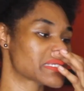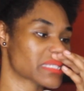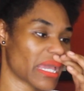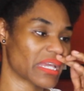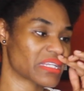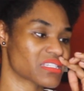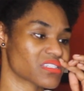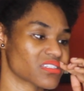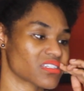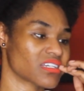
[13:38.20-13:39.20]

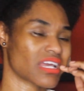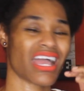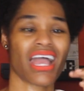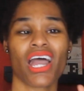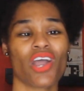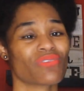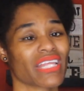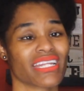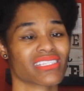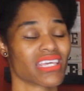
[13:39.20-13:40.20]
States. I
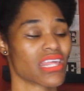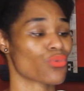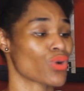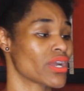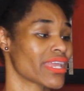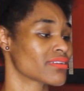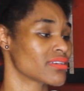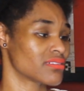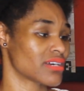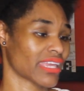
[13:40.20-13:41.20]
hopefully I didn't say that wrong. Y'all
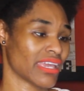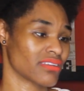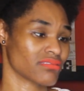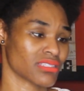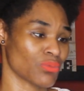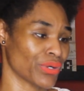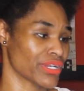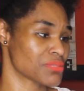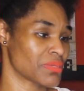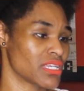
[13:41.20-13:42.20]
know I can't, some
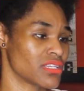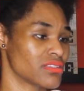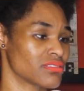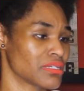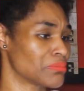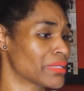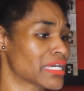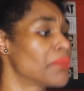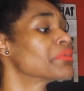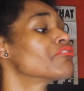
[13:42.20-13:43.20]
words be
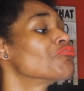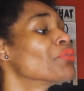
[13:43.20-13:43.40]
becoming of